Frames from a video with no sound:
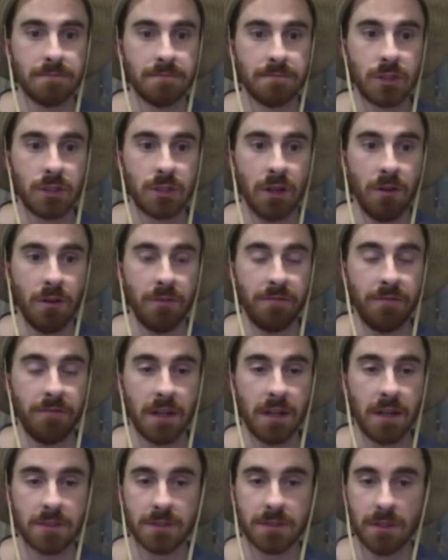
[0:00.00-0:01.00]
So
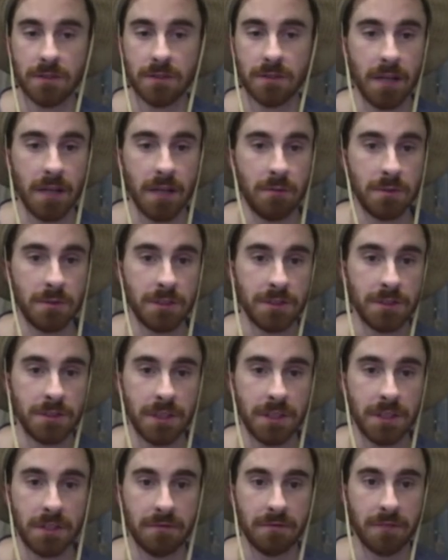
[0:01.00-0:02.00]
yeah, we'll just
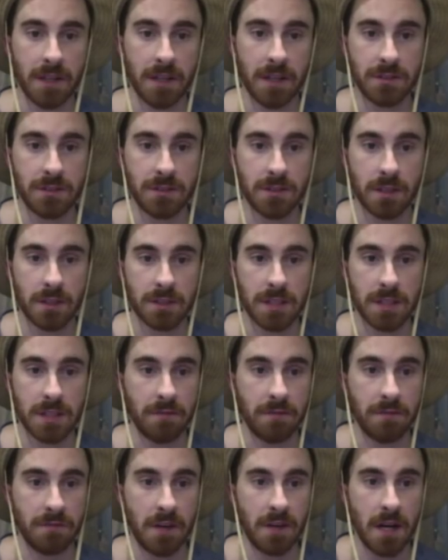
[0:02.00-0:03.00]
see. Fight starts
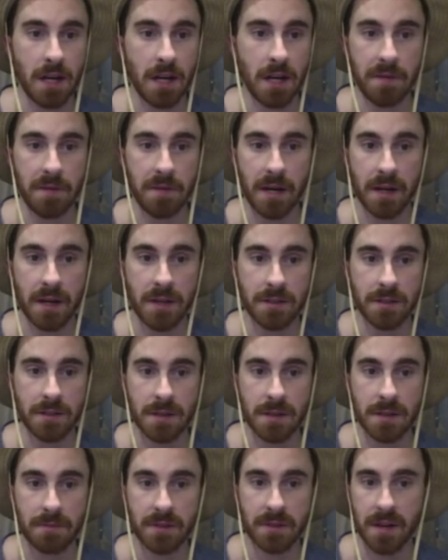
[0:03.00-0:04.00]
out fine. I
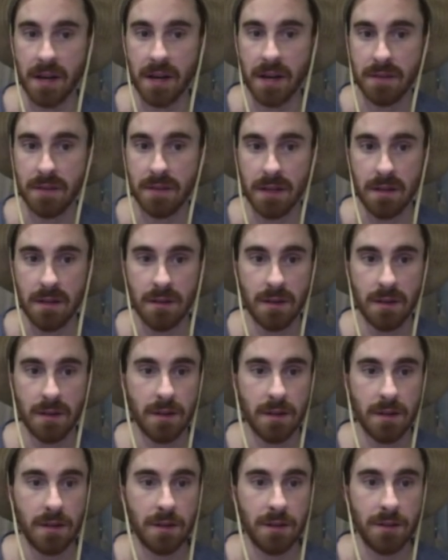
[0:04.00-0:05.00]
intercept her heavy.
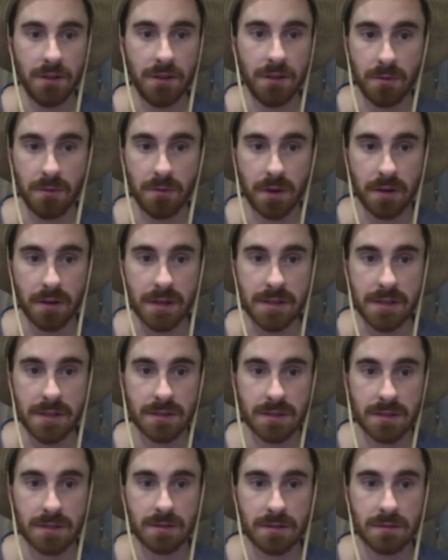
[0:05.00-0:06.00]
No
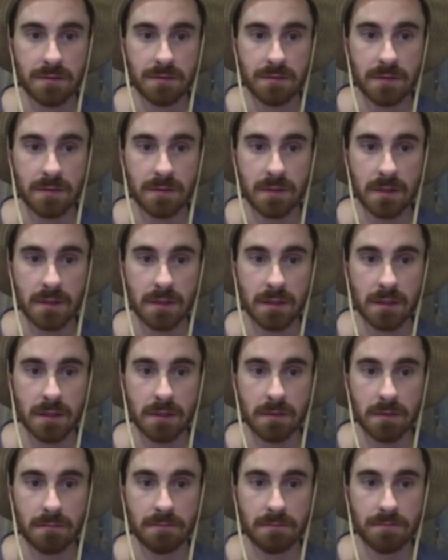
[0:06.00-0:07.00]
worries.
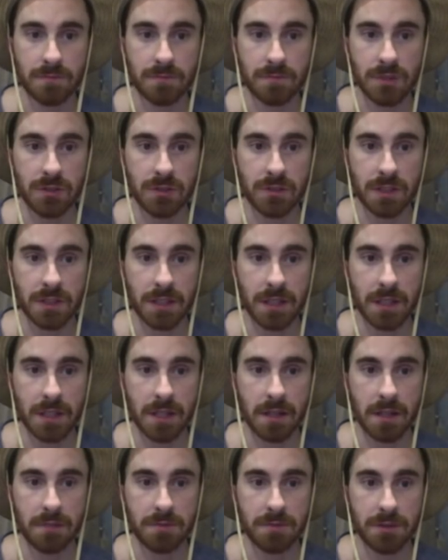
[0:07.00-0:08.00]
She's gonna get
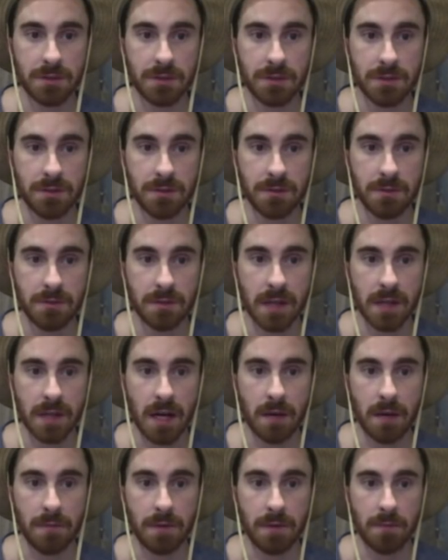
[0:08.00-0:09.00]
up to
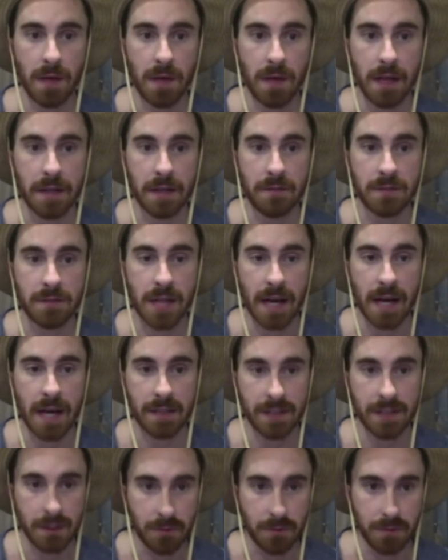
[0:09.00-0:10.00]
now. My
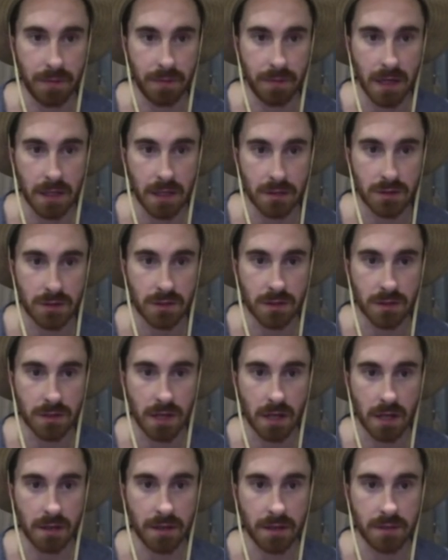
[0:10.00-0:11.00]
tactic with Bane is to
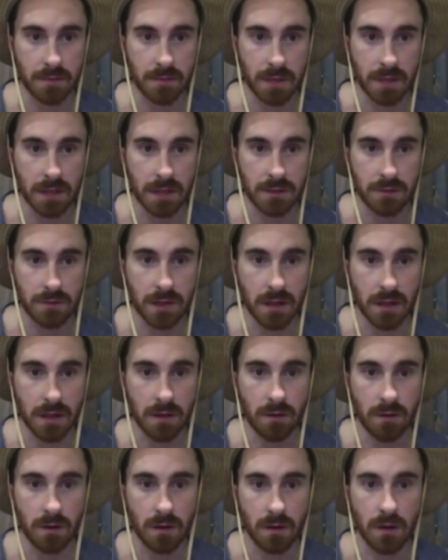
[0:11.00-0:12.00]
not let them get to
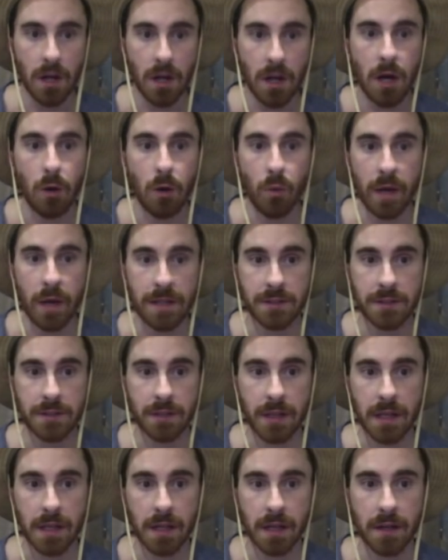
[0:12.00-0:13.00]
or wait till
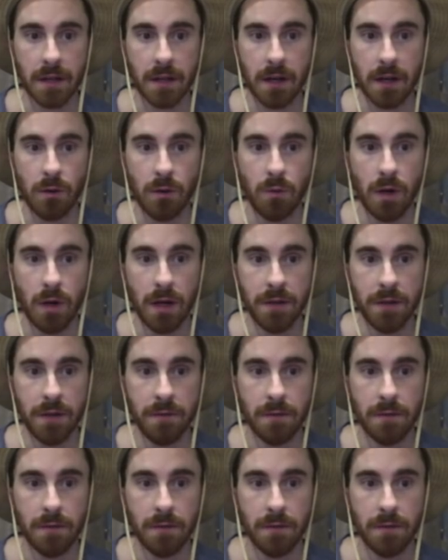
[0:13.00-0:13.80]
they get an L1.